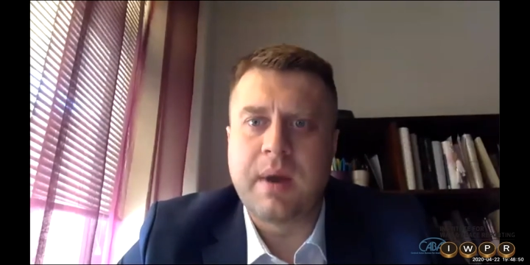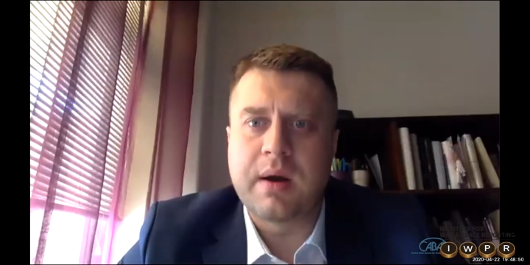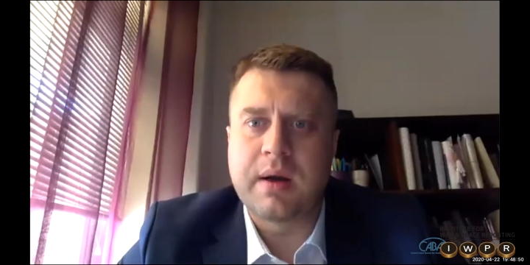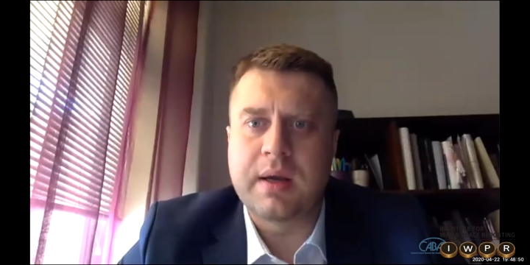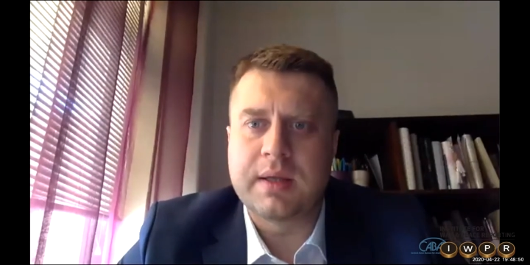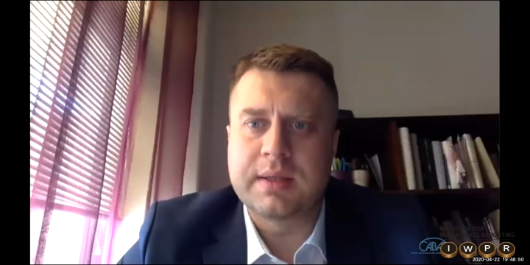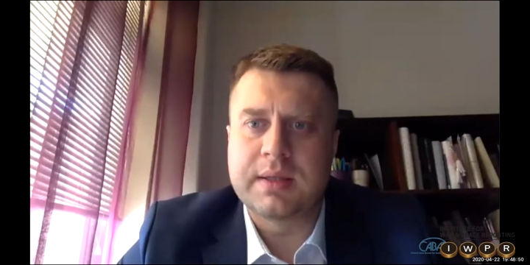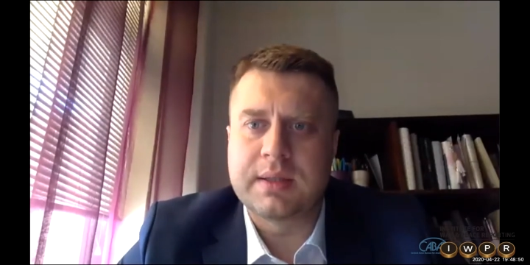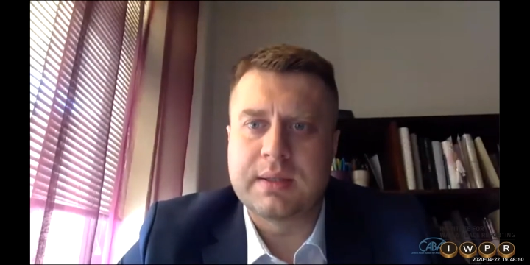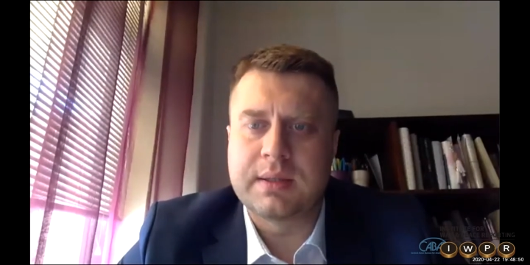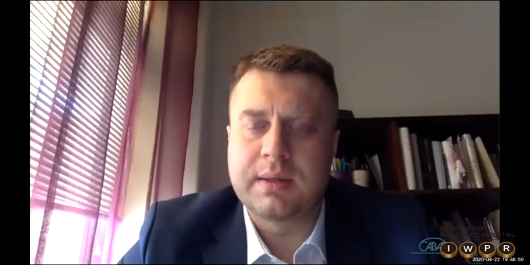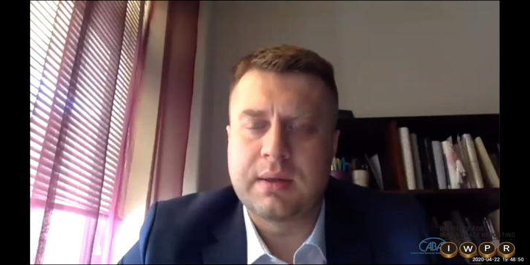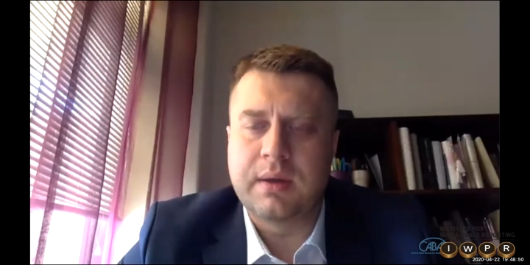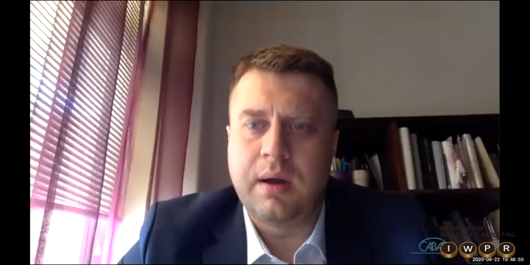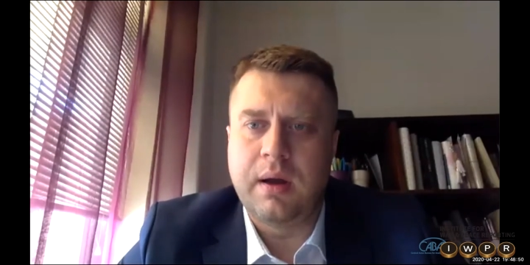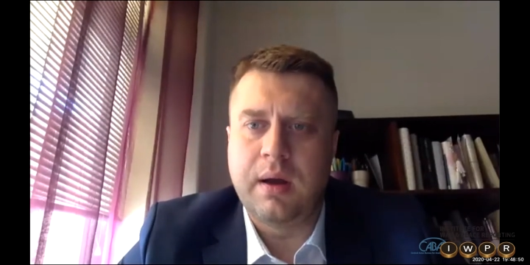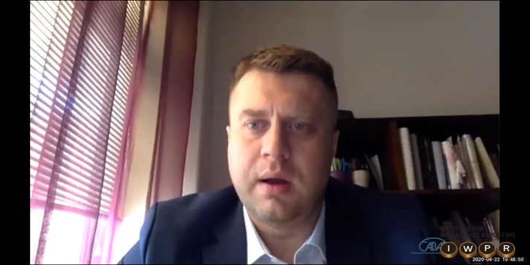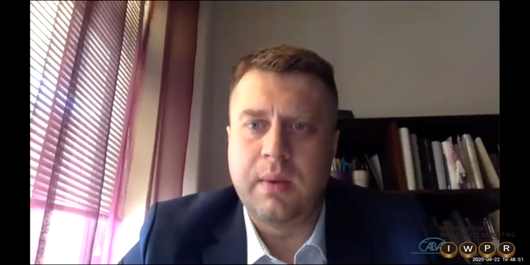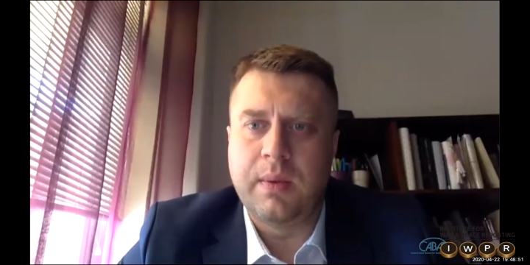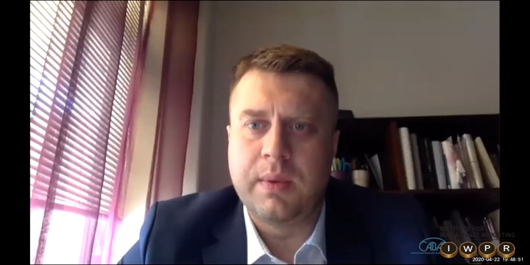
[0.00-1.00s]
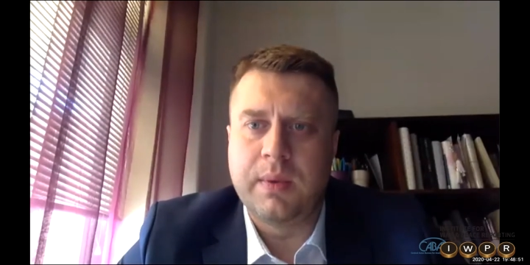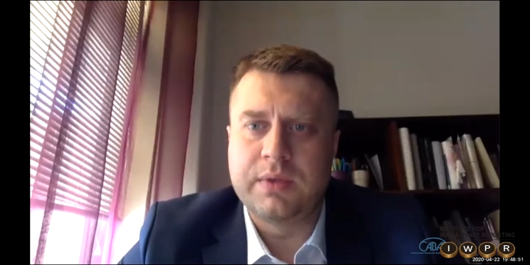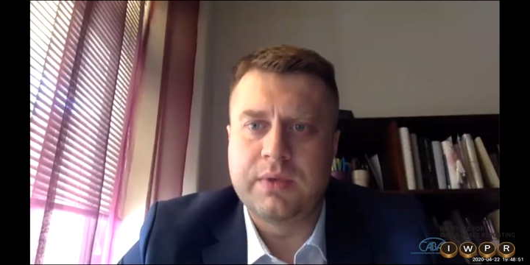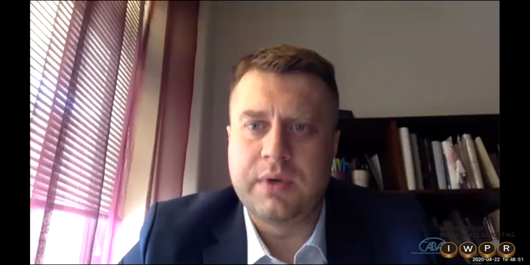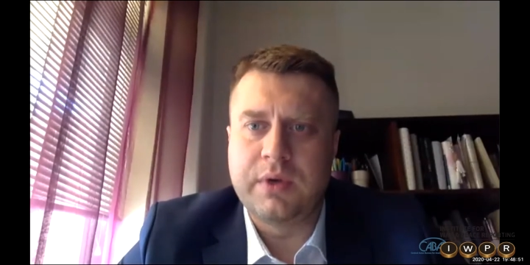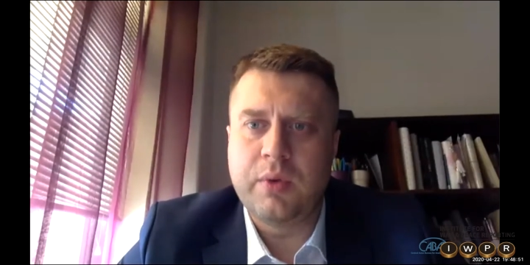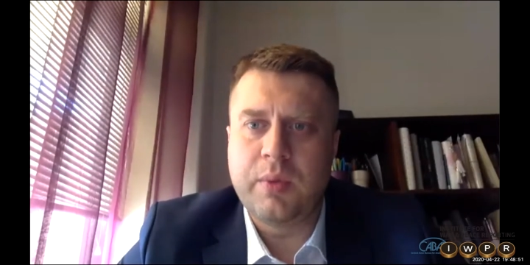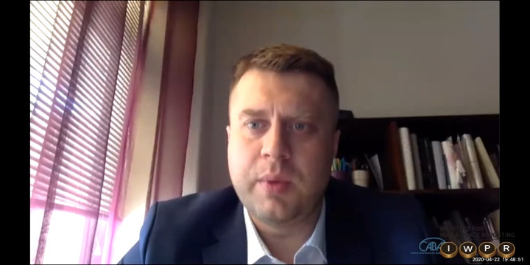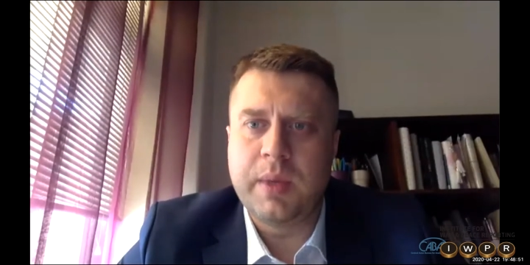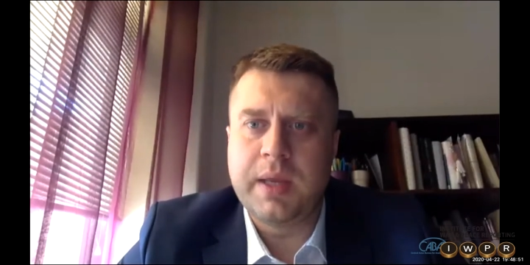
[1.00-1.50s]
markets with
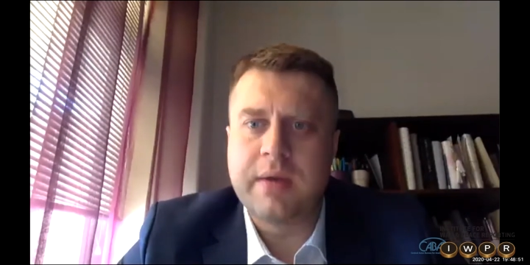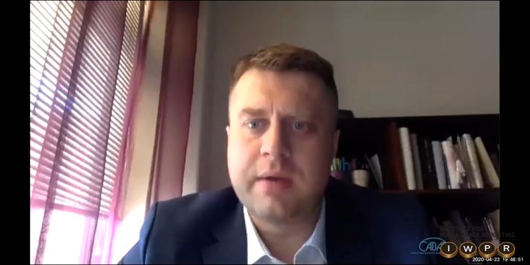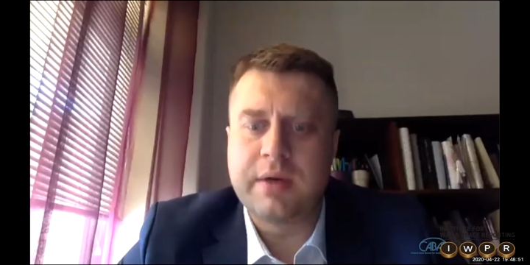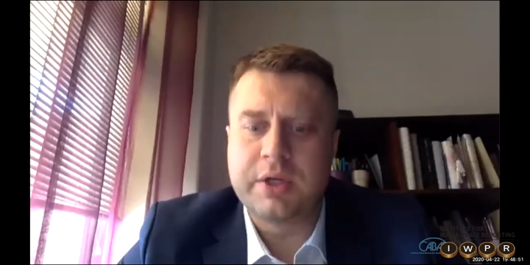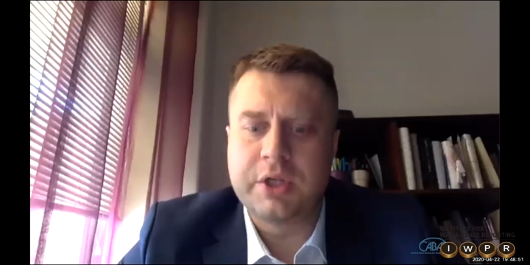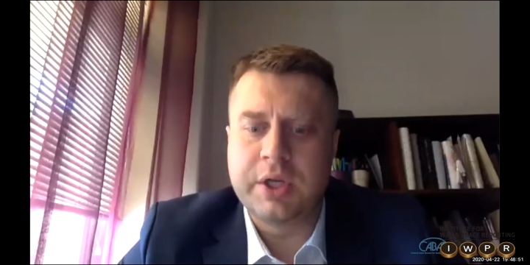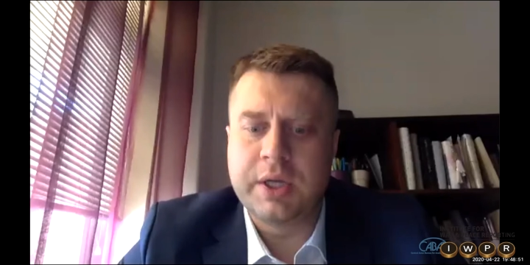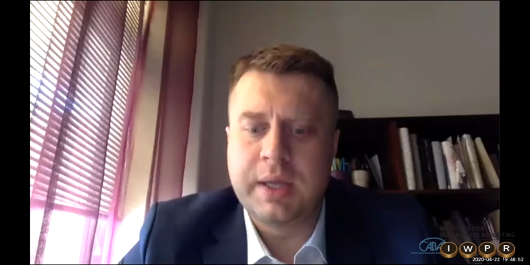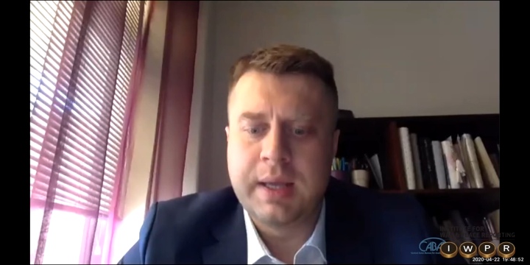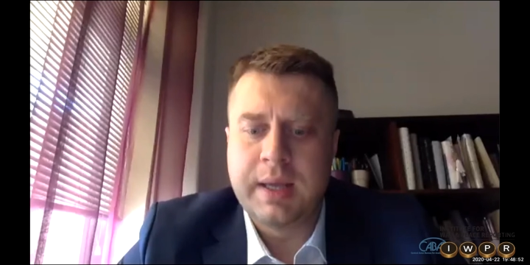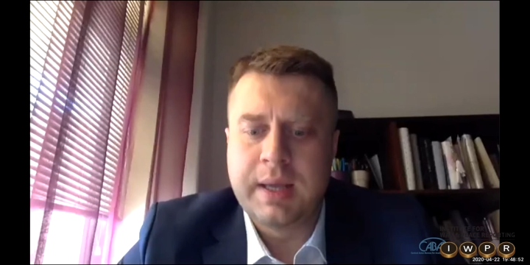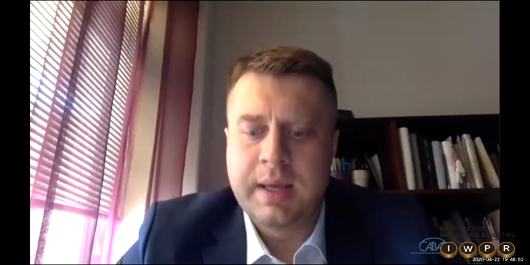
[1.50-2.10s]
renewable energy.